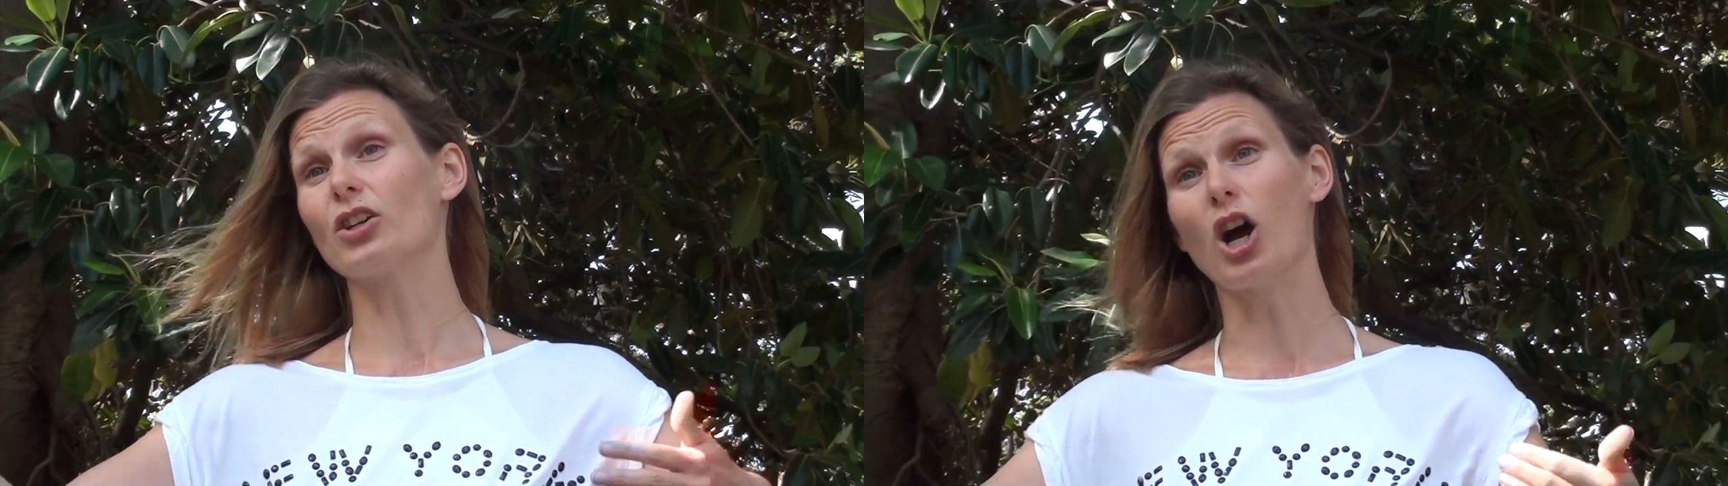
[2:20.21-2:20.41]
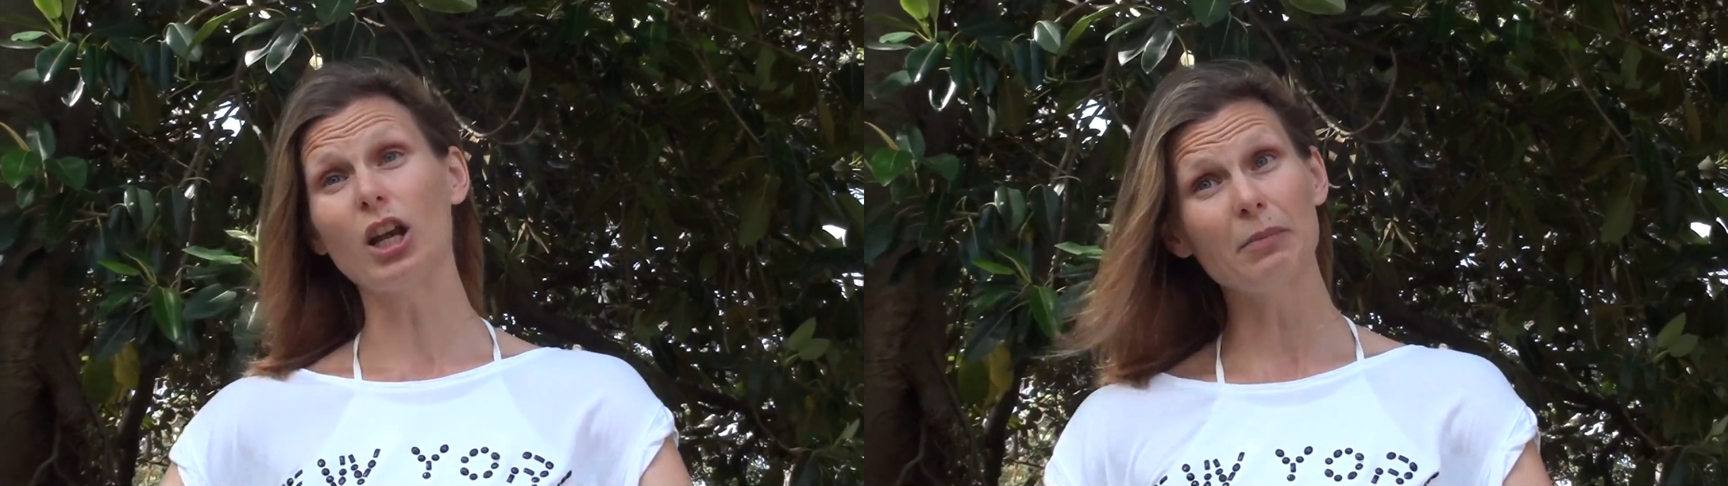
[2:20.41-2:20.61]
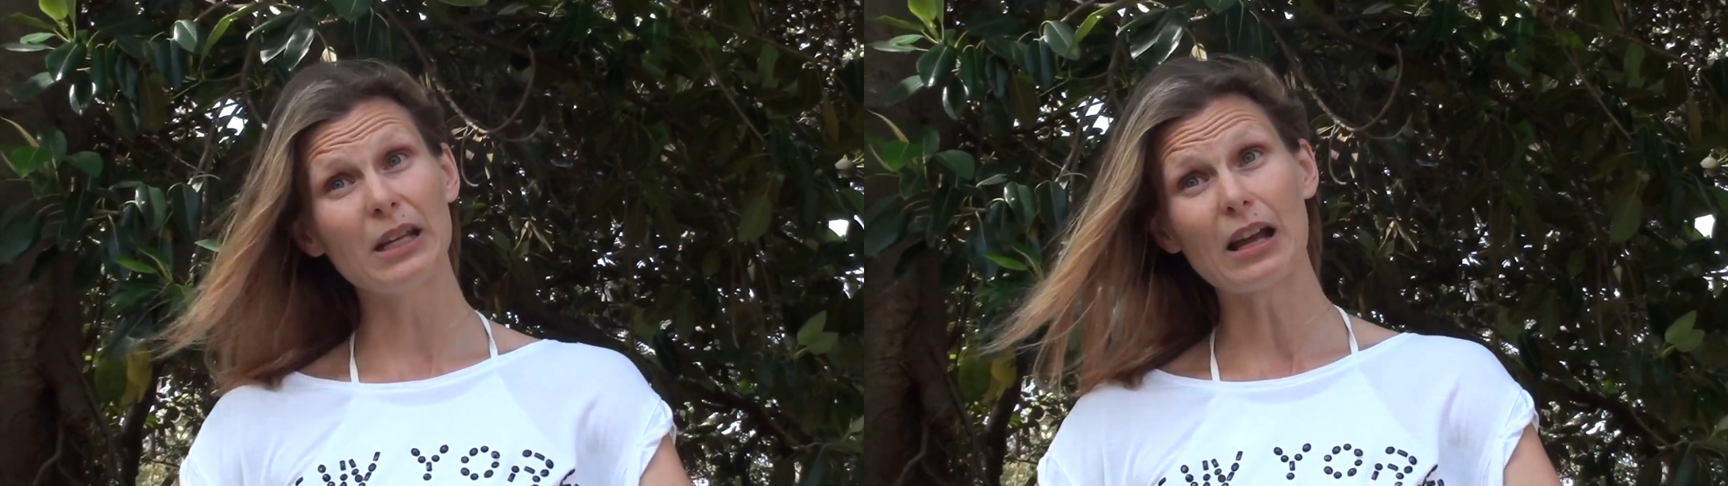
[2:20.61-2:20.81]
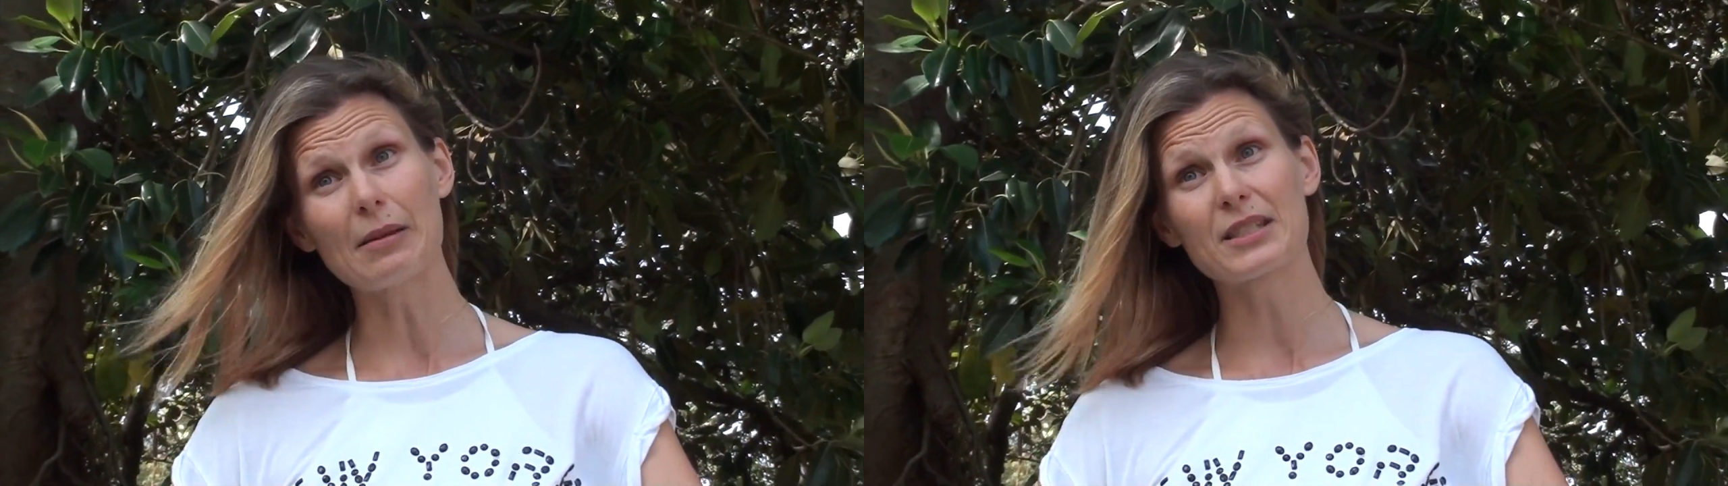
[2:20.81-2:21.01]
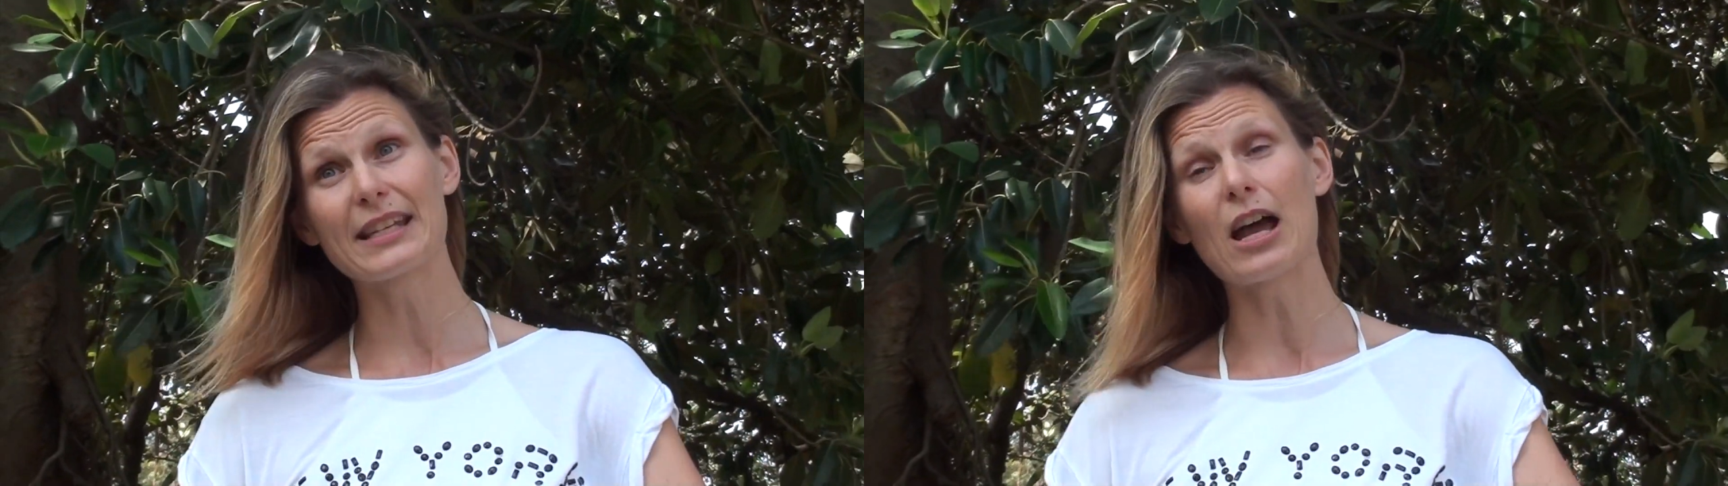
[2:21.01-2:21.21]
economy
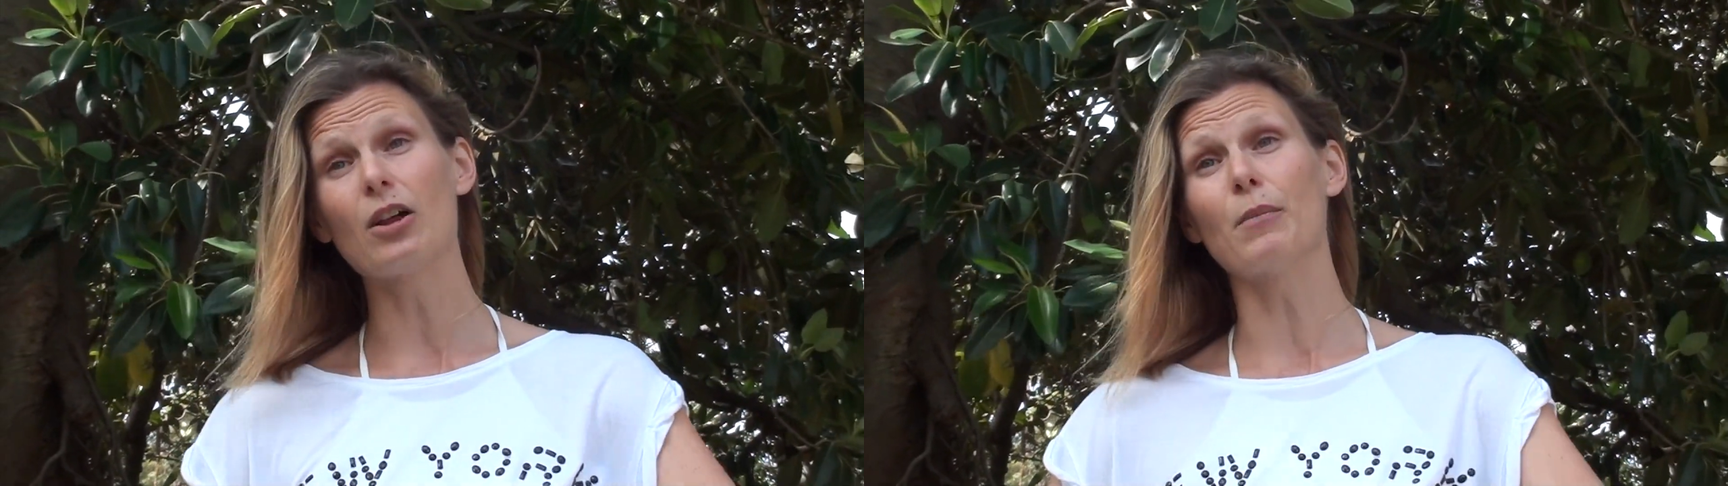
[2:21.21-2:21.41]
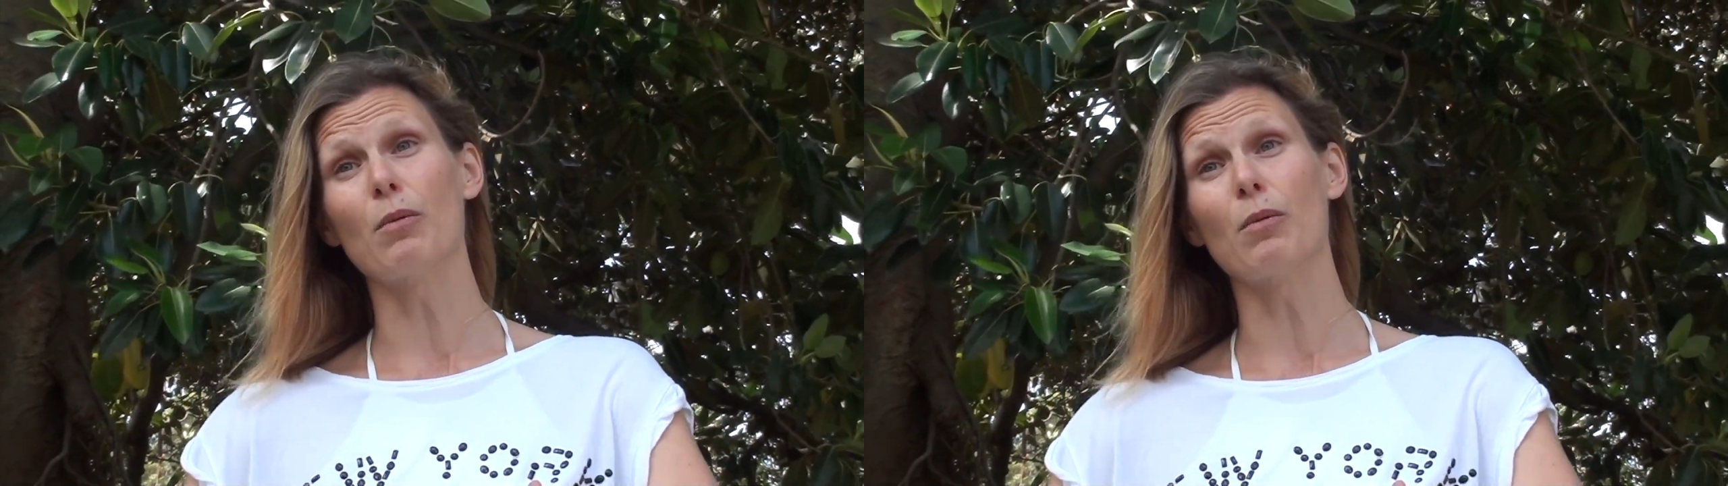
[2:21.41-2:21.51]
comes down,